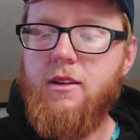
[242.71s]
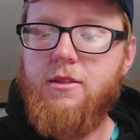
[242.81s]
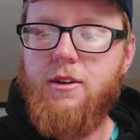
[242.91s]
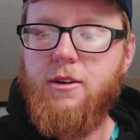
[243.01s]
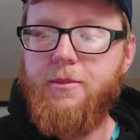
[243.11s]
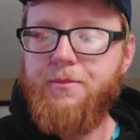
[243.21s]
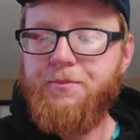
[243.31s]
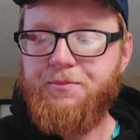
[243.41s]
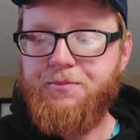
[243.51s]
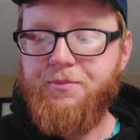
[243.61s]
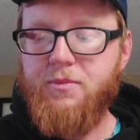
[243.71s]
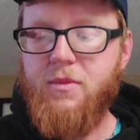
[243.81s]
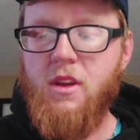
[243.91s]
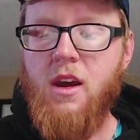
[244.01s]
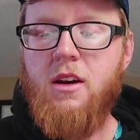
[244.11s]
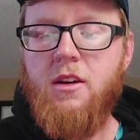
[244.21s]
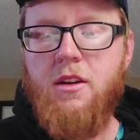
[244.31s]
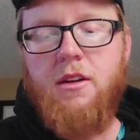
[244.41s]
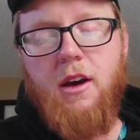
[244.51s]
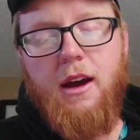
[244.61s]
So, and